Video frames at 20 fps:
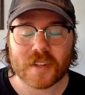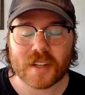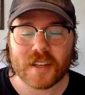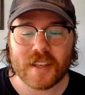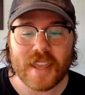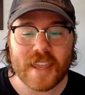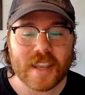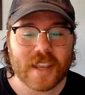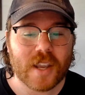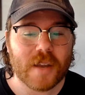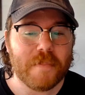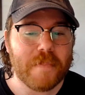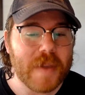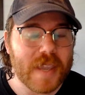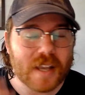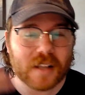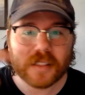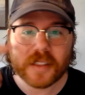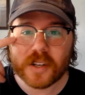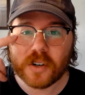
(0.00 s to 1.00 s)
it could be
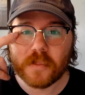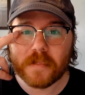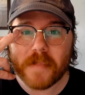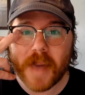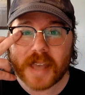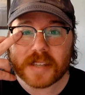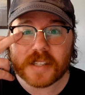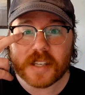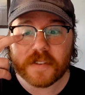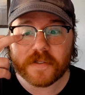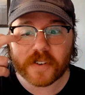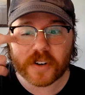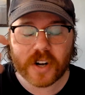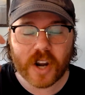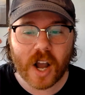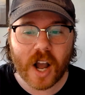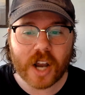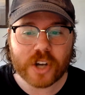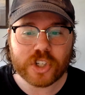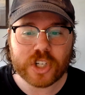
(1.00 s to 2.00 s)
a little messy for
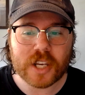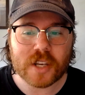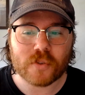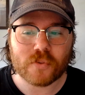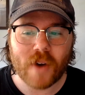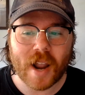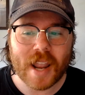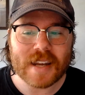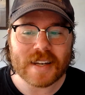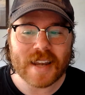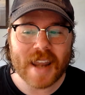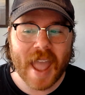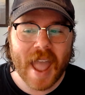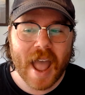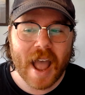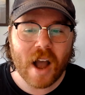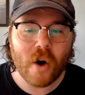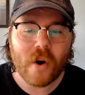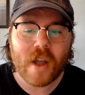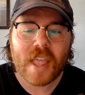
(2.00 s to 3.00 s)
Najee. And right
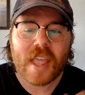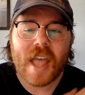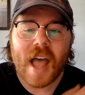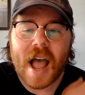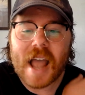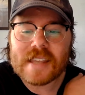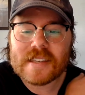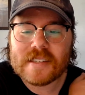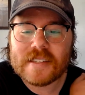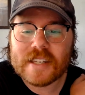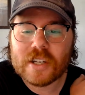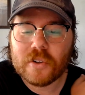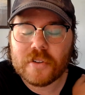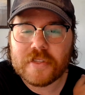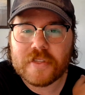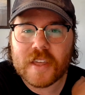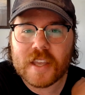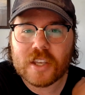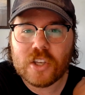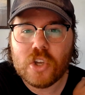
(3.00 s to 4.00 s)
now, I still
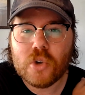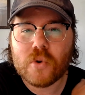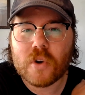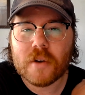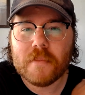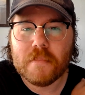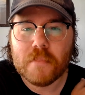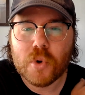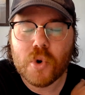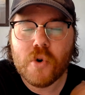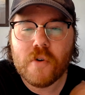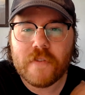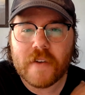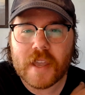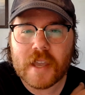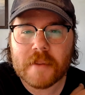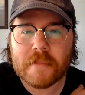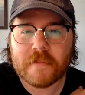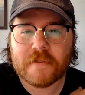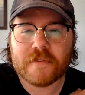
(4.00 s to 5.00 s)
think you could move
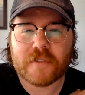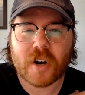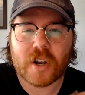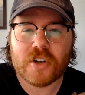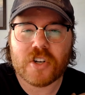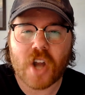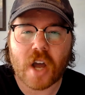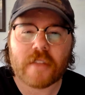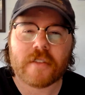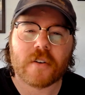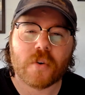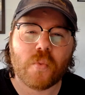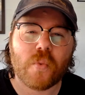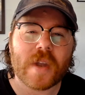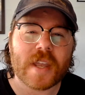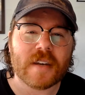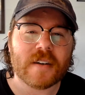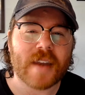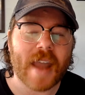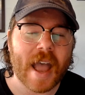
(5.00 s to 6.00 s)
him for another
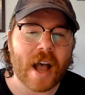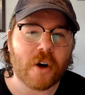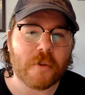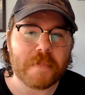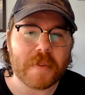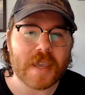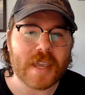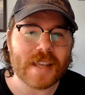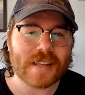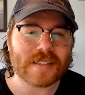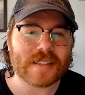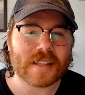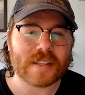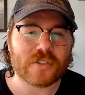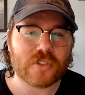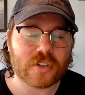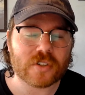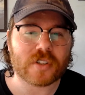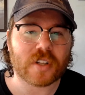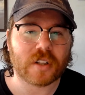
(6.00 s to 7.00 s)
win now piece that's
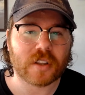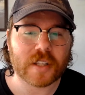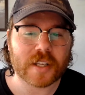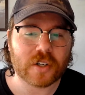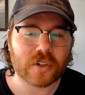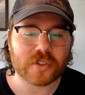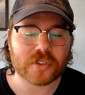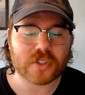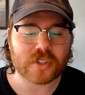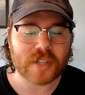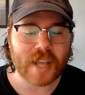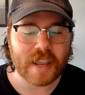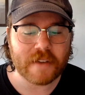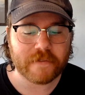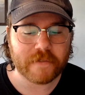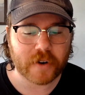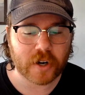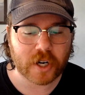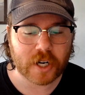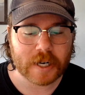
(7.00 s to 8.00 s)
just a little
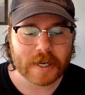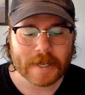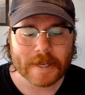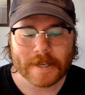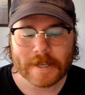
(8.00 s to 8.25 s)
safer.